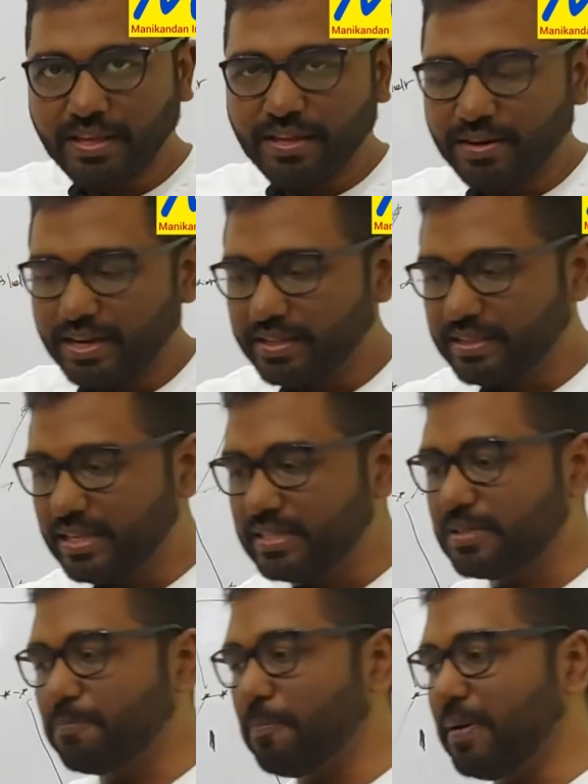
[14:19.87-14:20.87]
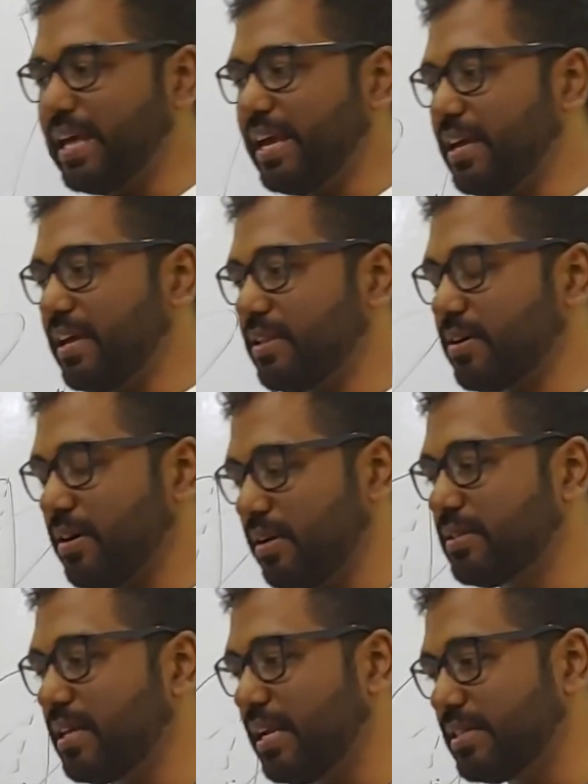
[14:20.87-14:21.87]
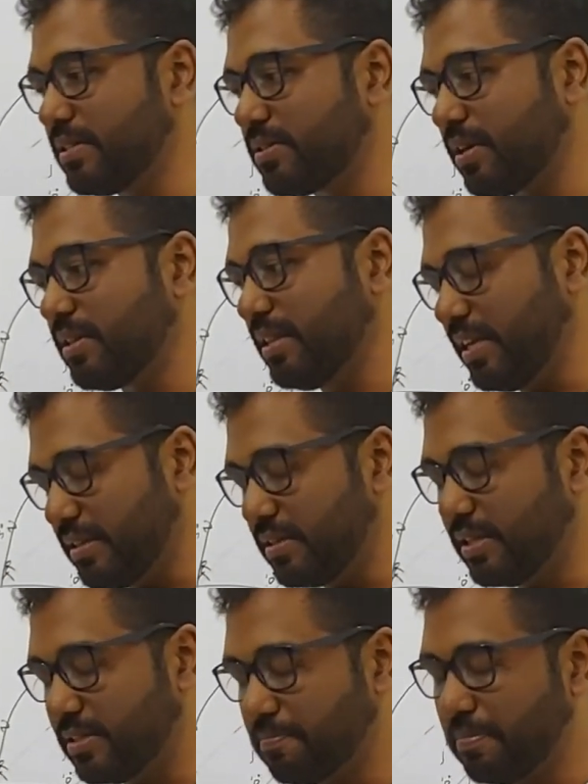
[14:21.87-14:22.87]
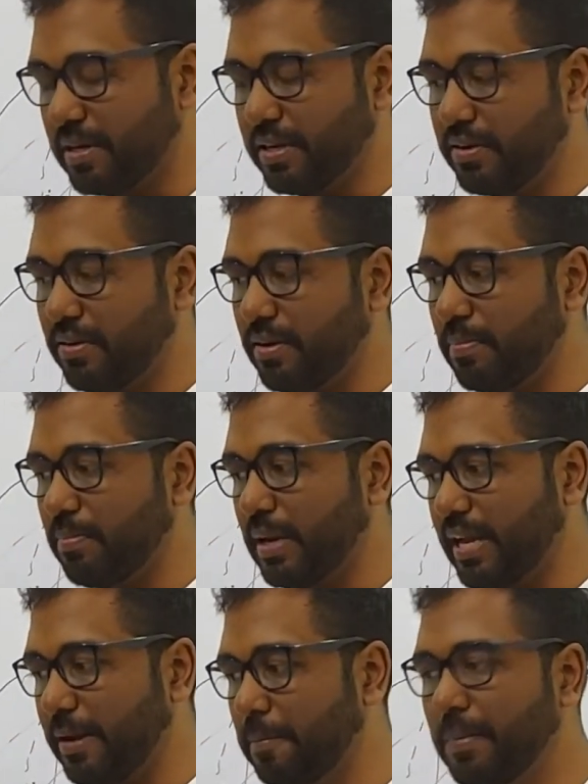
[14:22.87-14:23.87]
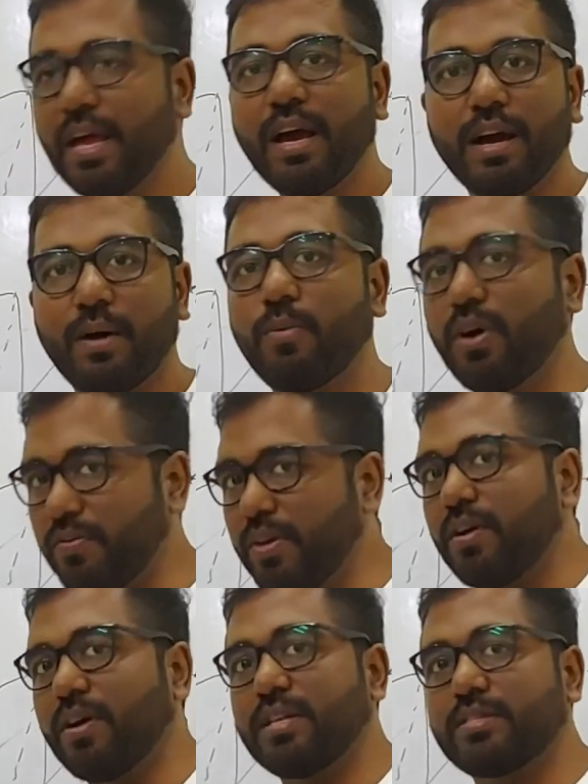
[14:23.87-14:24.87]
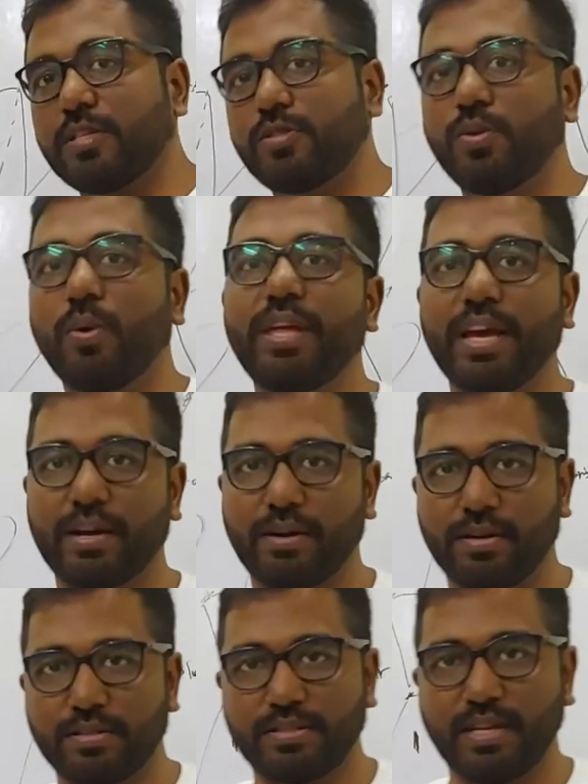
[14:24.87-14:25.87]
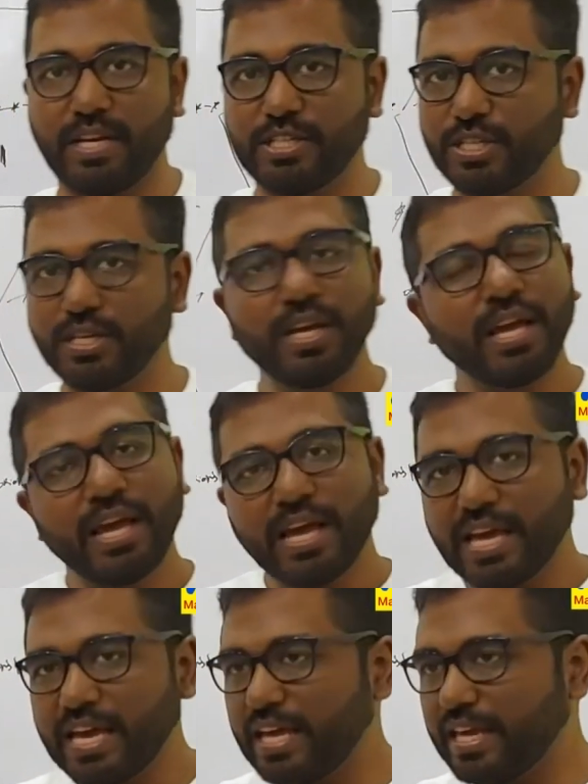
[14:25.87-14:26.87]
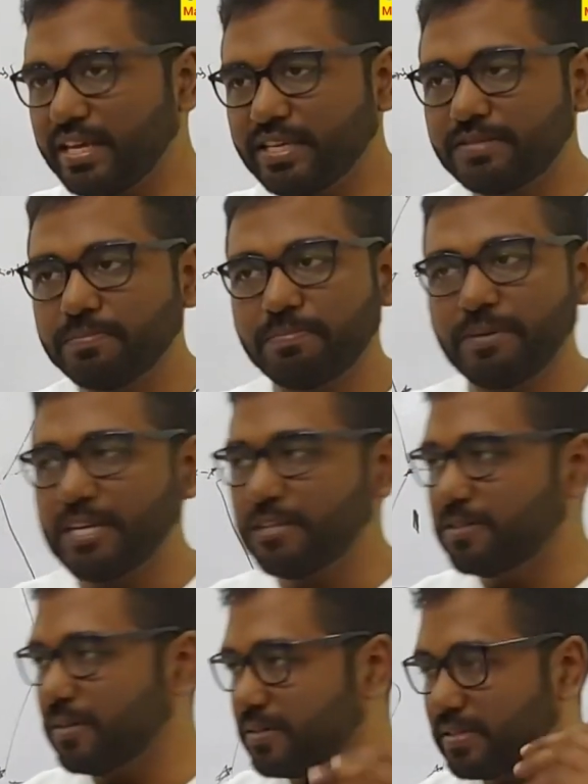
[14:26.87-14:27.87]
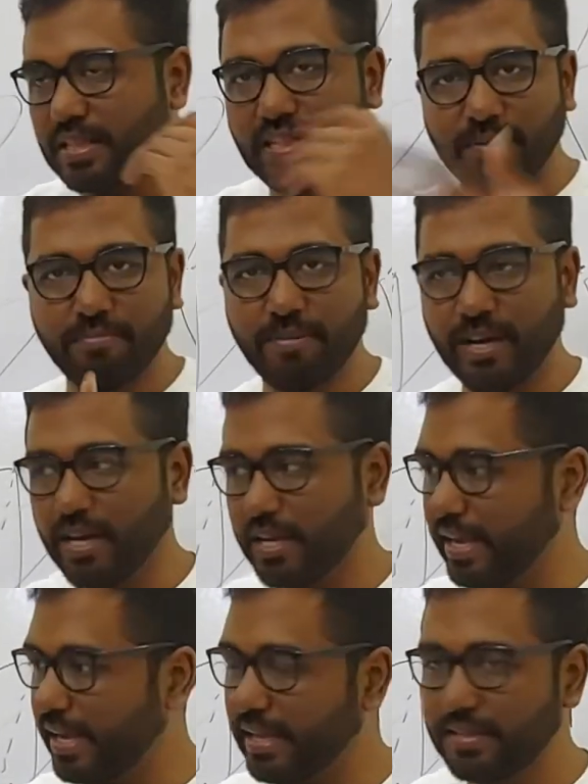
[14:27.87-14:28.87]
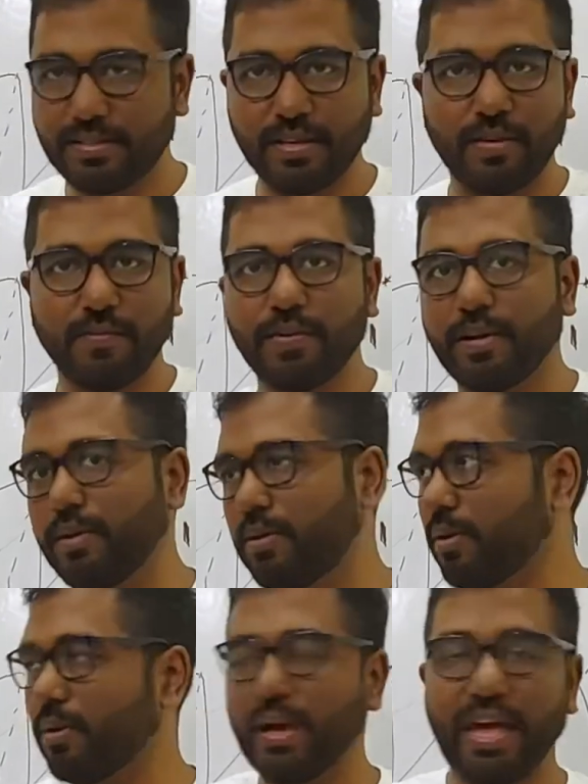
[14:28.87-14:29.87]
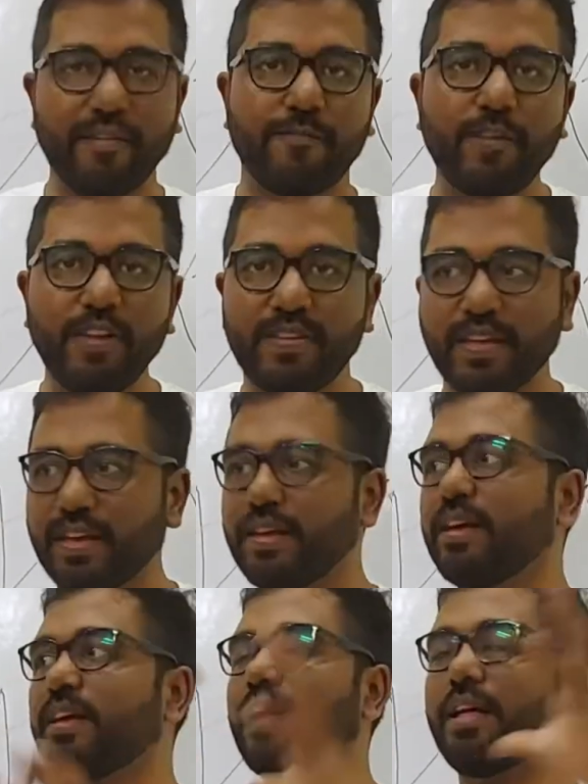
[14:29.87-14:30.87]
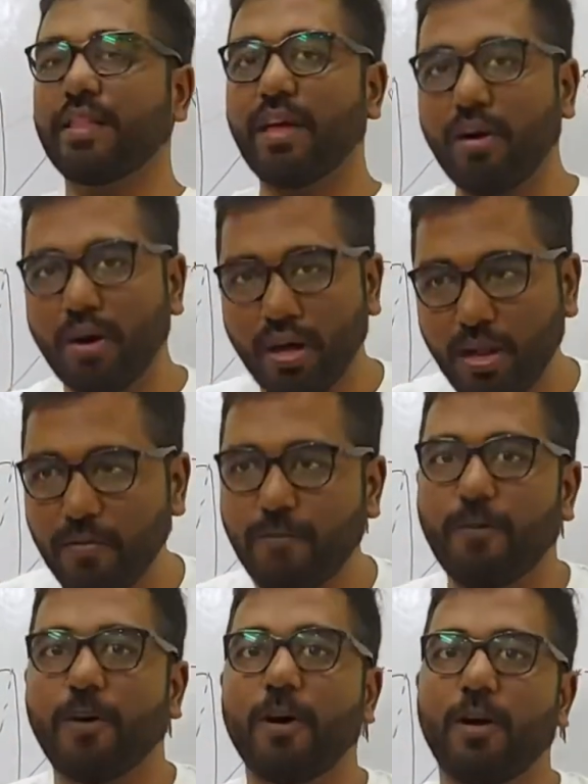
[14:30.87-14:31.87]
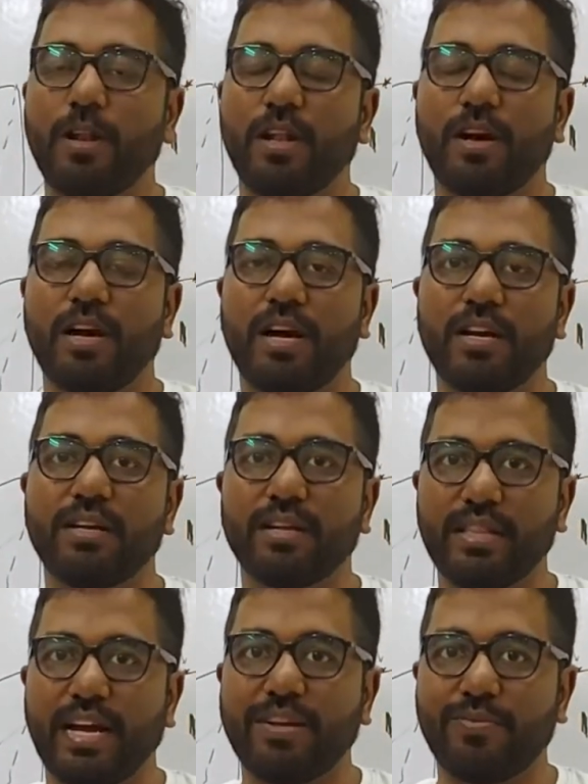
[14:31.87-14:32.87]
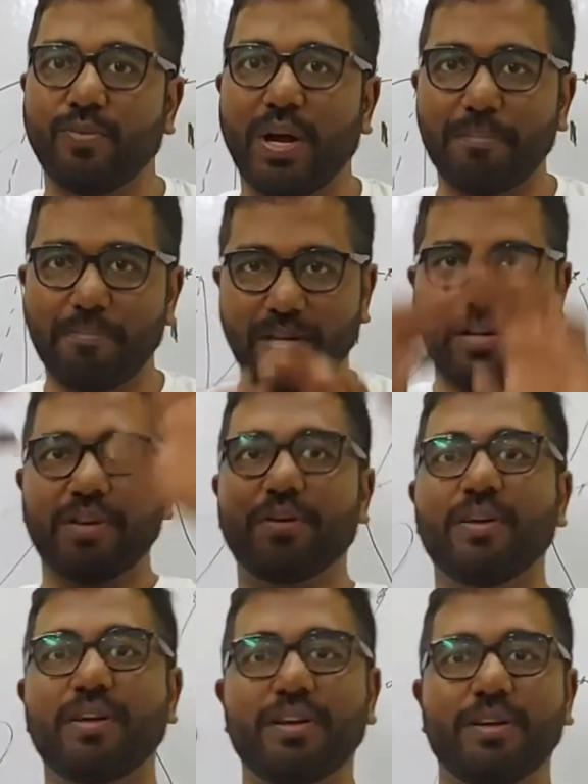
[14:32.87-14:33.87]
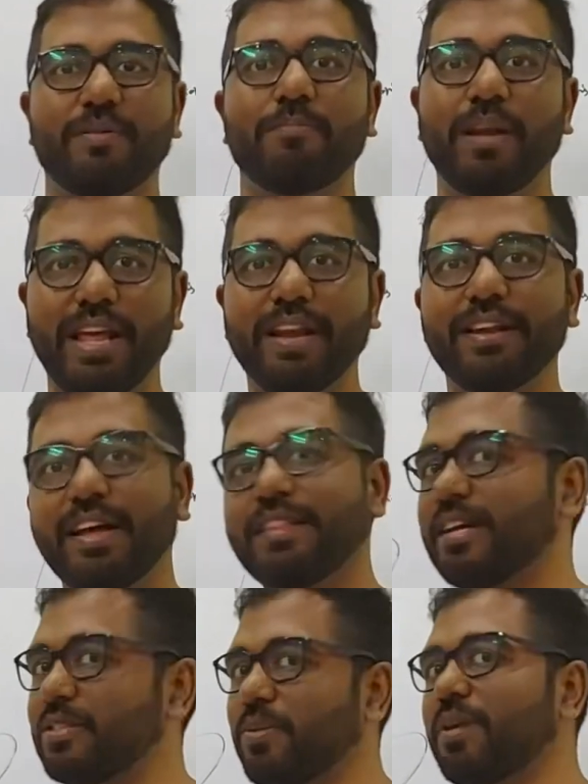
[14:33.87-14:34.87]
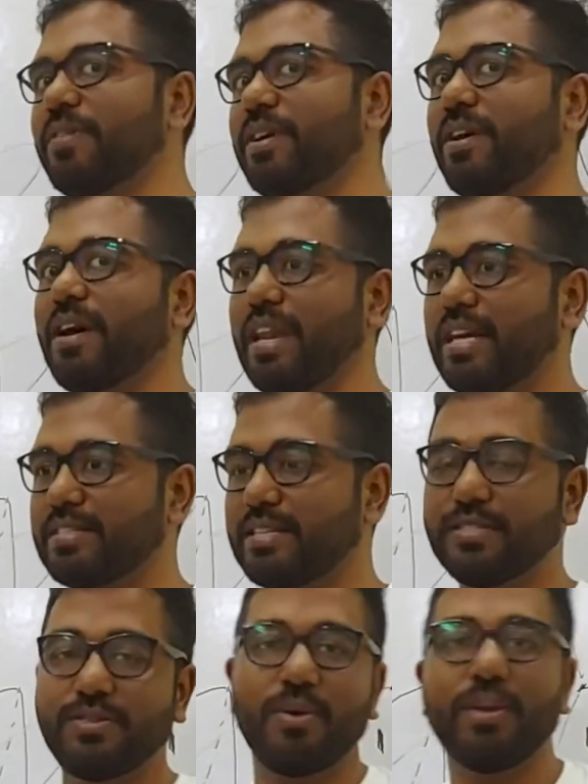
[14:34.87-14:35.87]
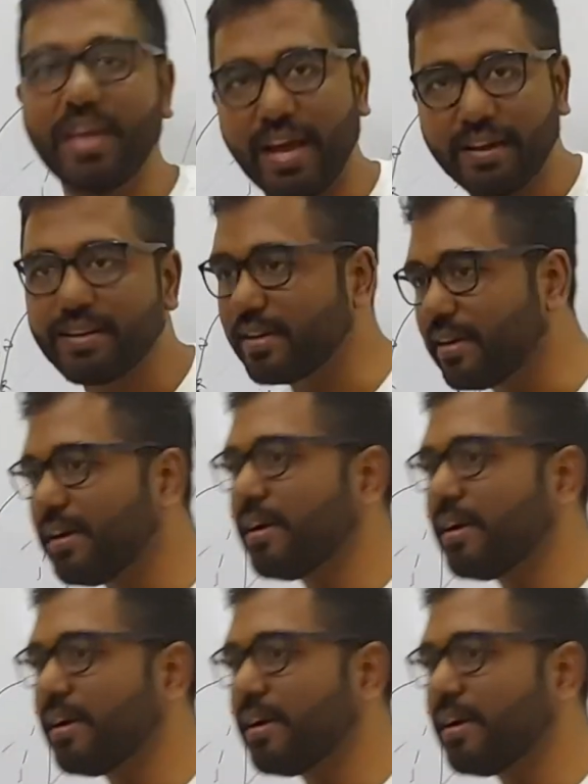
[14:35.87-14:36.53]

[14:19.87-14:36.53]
right? The constellations on this particular plane are what we call as the zodiac constellation. Aries, Pisces, Libra, Cancer, Virgo, everything, they all fall under that one particular plane, and that's what we call as the zodiac.